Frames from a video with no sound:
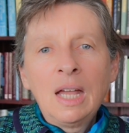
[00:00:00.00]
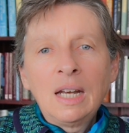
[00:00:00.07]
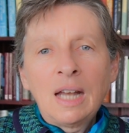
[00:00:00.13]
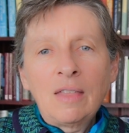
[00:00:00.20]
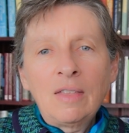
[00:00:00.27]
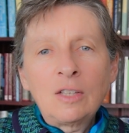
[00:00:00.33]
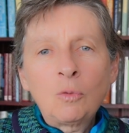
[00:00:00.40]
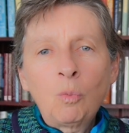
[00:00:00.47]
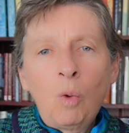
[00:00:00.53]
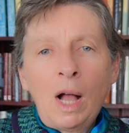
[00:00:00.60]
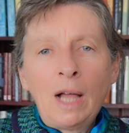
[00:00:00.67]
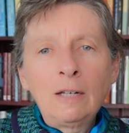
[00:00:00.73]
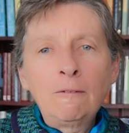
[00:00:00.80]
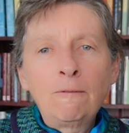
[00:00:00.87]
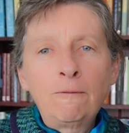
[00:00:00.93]
Now there's
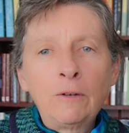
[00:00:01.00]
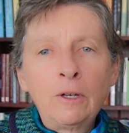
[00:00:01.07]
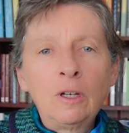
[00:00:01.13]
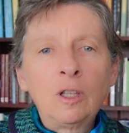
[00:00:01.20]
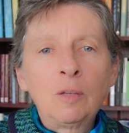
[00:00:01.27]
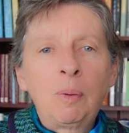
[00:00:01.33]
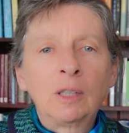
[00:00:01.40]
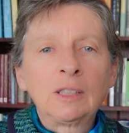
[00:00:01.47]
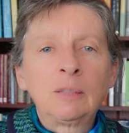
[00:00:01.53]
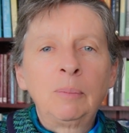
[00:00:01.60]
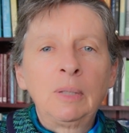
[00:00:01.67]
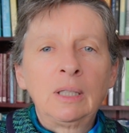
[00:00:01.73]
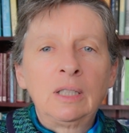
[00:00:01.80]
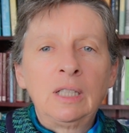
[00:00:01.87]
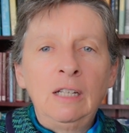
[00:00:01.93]
one further
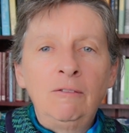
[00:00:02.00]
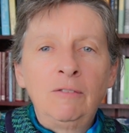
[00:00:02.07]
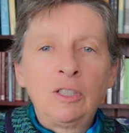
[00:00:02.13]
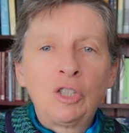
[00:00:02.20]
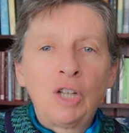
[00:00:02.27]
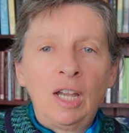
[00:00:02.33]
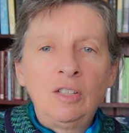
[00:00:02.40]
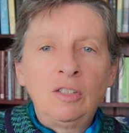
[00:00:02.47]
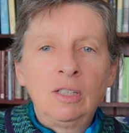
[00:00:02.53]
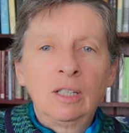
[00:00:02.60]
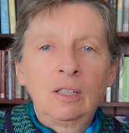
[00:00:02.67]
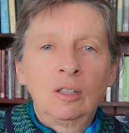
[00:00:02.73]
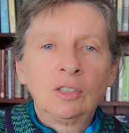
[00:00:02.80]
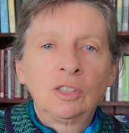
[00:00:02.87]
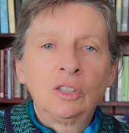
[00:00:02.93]
possibility for changing the
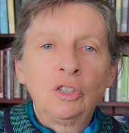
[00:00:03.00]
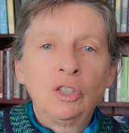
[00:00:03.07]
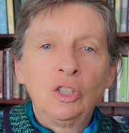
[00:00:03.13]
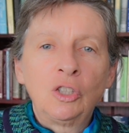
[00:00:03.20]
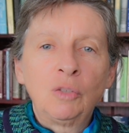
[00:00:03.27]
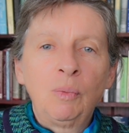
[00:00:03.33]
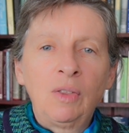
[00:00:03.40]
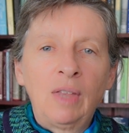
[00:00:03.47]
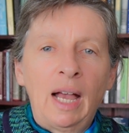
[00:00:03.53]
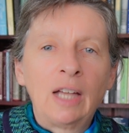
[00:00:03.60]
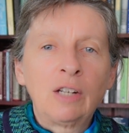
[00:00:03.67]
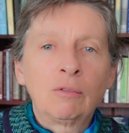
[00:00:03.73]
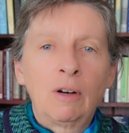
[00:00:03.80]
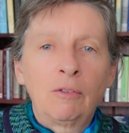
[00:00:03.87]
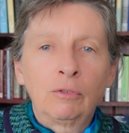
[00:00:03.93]
Constitution without
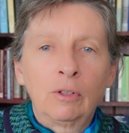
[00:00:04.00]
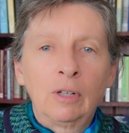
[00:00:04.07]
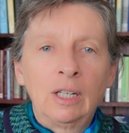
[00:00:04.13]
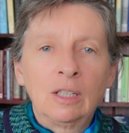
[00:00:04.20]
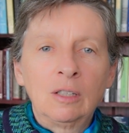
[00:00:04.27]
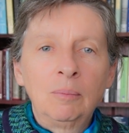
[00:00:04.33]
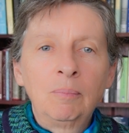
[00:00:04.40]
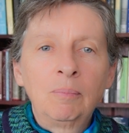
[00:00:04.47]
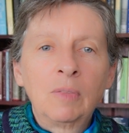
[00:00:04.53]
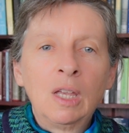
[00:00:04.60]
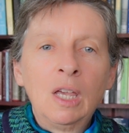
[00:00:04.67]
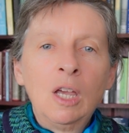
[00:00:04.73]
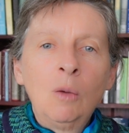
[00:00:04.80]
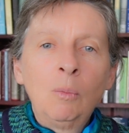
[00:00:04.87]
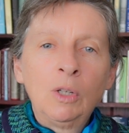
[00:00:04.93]
a referendum,
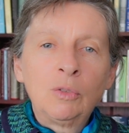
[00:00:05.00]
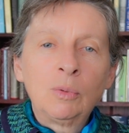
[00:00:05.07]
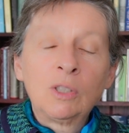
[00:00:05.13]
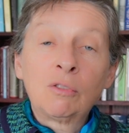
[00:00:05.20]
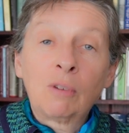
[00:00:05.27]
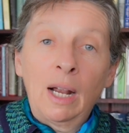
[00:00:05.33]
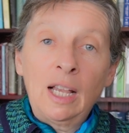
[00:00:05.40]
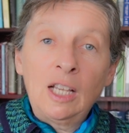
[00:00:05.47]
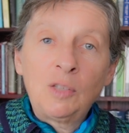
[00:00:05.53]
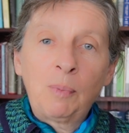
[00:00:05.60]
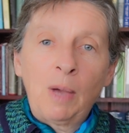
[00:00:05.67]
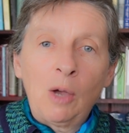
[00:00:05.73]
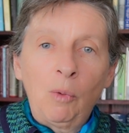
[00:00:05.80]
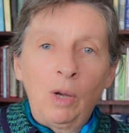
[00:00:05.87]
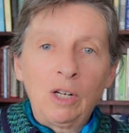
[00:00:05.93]
which was raised
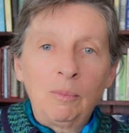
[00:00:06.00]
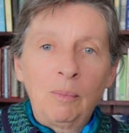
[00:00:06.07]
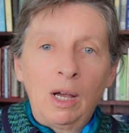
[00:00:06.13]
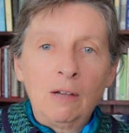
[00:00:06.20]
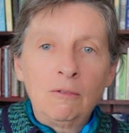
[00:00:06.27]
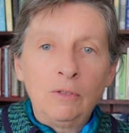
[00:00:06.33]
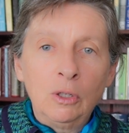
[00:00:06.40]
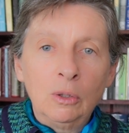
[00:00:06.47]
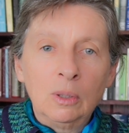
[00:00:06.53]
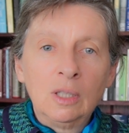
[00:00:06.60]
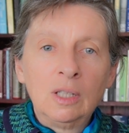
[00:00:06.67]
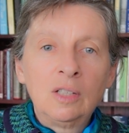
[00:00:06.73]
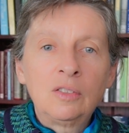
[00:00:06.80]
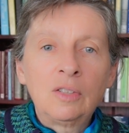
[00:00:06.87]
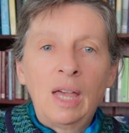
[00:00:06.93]
by one of my
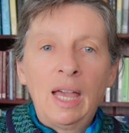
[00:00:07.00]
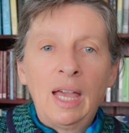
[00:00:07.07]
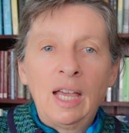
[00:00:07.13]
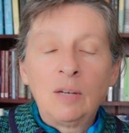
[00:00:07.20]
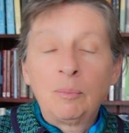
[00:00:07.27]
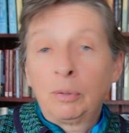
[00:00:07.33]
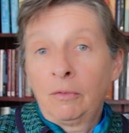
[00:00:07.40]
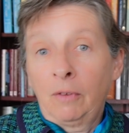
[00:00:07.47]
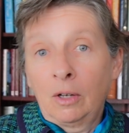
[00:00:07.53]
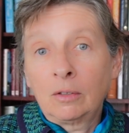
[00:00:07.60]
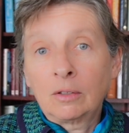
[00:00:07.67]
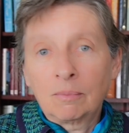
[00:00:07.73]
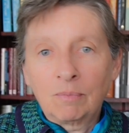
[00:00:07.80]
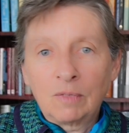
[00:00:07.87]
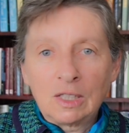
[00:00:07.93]
viewers and
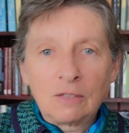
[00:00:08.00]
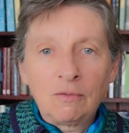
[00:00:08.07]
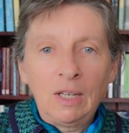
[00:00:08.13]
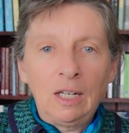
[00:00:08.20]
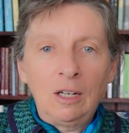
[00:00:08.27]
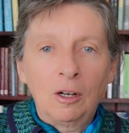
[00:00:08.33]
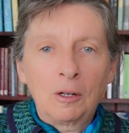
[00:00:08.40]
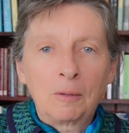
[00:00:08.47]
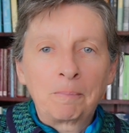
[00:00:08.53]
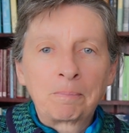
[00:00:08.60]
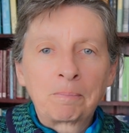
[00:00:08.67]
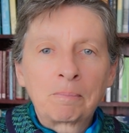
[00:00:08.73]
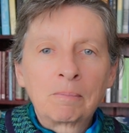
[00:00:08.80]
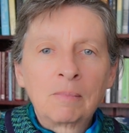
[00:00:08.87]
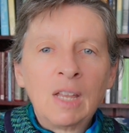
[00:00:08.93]
provoked this video.
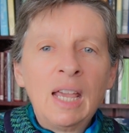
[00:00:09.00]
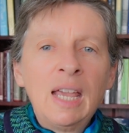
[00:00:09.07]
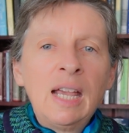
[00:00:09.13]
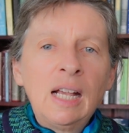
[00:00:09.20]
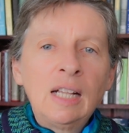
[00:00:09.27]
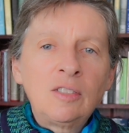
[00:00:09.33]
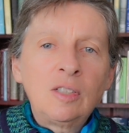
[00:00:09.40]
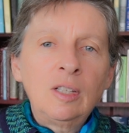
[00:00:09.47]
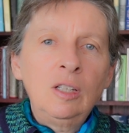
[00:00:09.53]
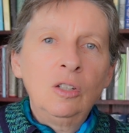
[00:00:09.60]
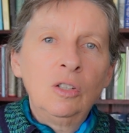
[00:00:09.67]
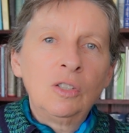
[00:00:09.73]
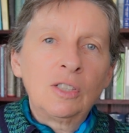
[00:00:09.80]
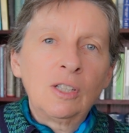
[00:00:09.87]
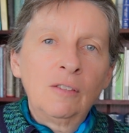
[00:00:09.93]
It's the
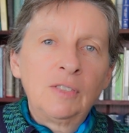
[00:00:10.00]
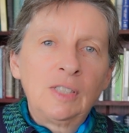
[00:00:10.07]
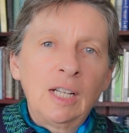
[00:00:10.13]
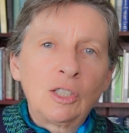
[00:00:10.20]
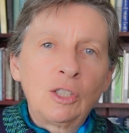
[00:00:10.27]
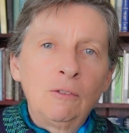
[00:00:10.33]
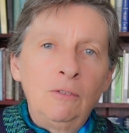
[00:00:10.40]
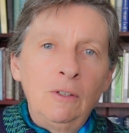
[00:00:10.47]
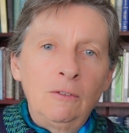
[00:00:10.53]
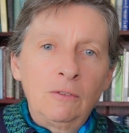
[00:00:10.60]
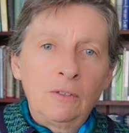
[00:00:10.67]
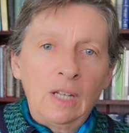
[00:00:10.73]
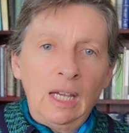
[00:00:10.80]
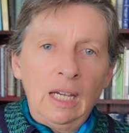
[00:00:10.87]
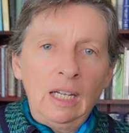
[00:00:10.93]
use of Section
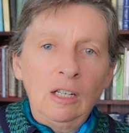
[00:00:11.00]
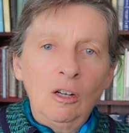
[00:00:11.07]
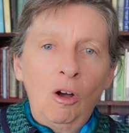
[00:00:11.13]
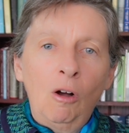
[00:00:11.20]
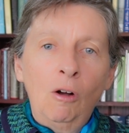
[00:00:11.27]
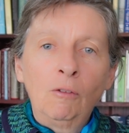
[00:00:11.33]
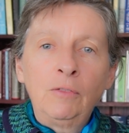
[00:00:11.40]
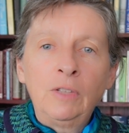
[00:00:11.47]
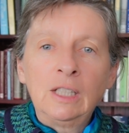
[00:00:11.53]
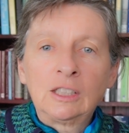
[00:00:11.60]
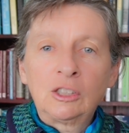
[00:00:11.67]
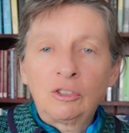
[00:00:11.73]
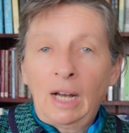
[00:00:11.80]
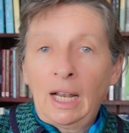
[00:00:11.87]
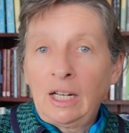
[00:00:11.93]
15 of the
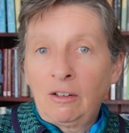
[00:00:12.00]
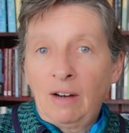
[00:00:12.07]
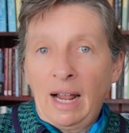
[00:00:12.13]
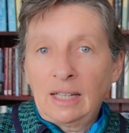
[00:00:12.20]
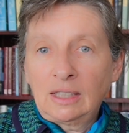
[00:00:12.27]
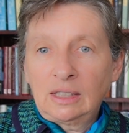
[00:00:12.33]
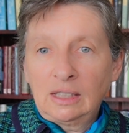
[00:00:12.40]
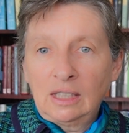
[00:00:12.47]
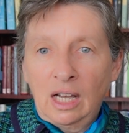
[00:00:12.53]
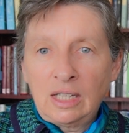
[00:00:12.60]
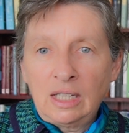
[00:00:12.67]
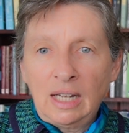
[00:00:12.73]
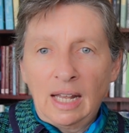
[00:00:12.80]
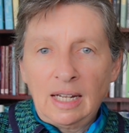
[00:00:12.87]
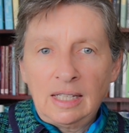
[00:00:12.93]
Australia Acts
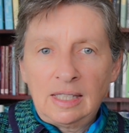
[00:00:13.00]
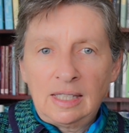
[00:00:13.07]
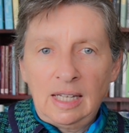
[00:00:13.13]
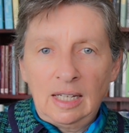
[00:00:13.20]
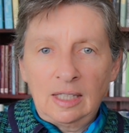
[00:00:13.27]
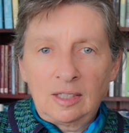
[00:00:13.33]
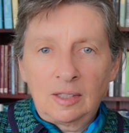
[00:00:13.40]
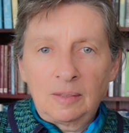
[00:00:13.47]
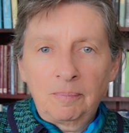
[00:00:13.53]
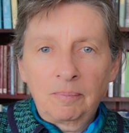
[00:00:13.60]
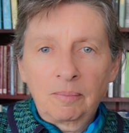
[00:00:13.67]
1986.